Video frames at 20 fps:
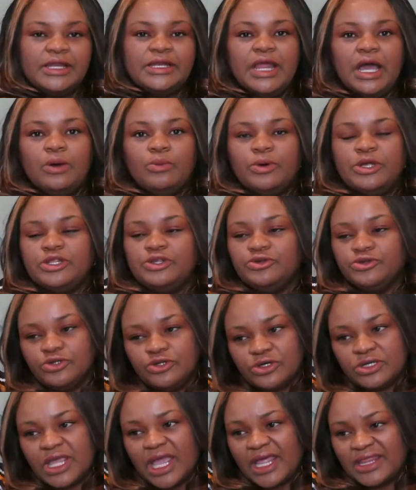Now, when you
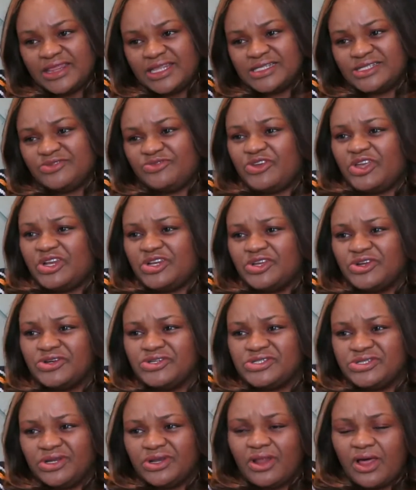look at this failure
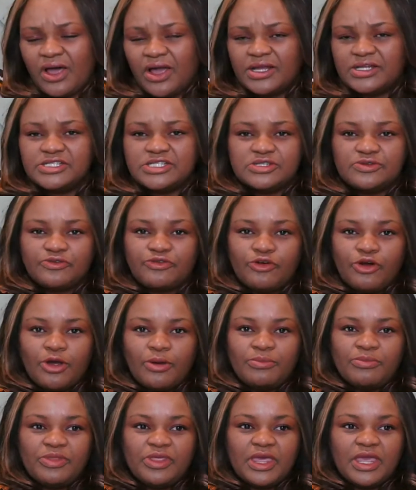to launch
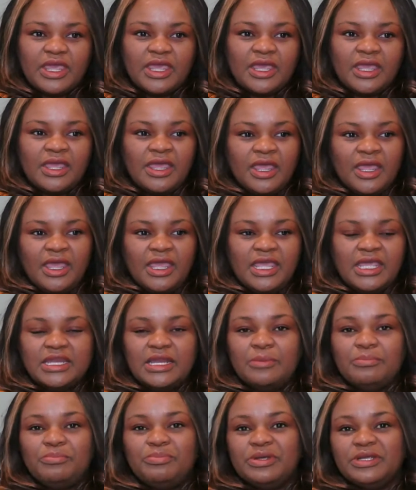from the
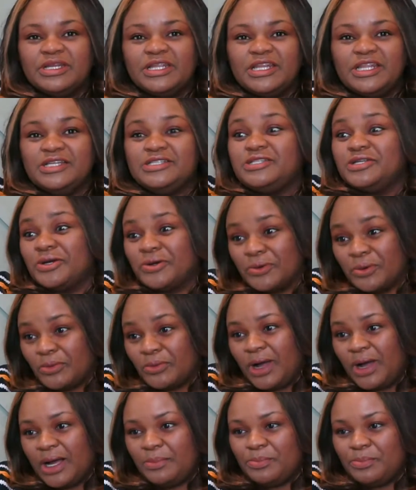inability to
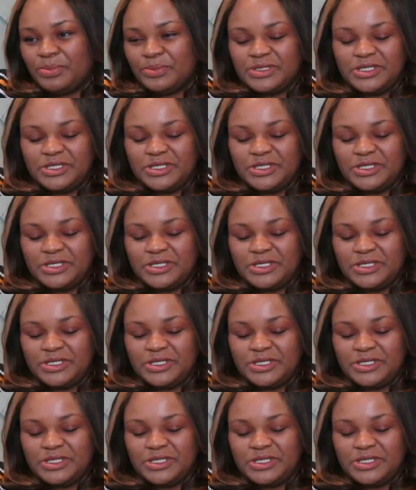grow up,